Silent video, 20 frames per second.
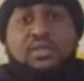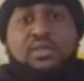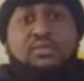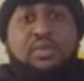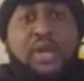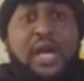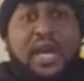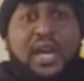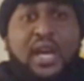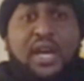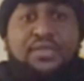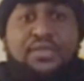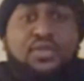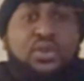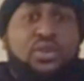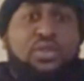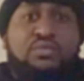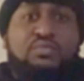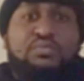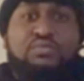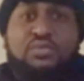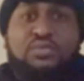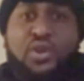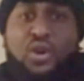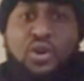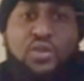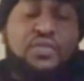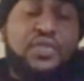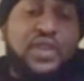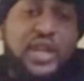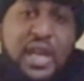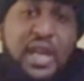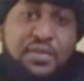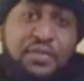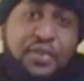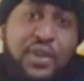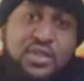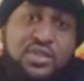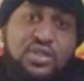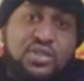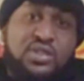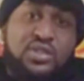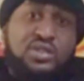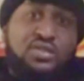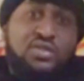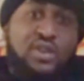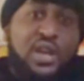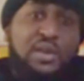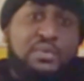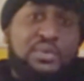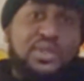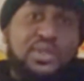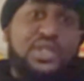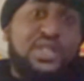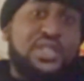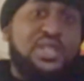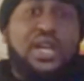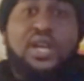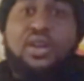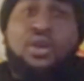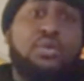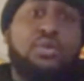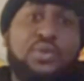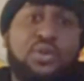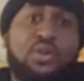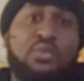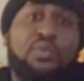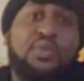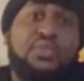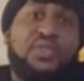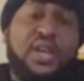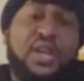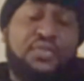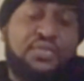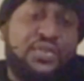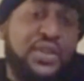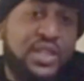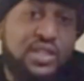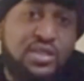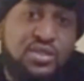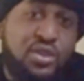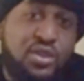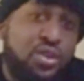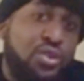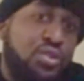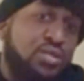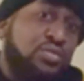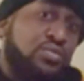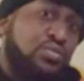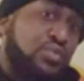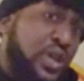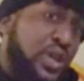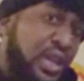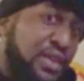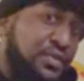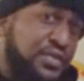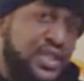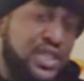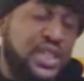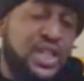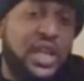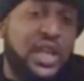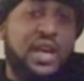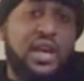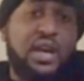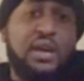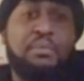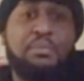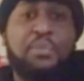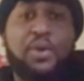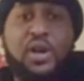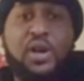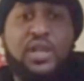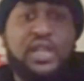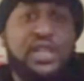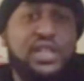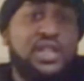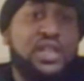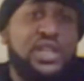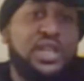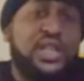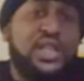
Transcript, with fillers: Like, I've got over nine thousand subscribers, and they're going on with their thing. So whatever to that, I'm parking the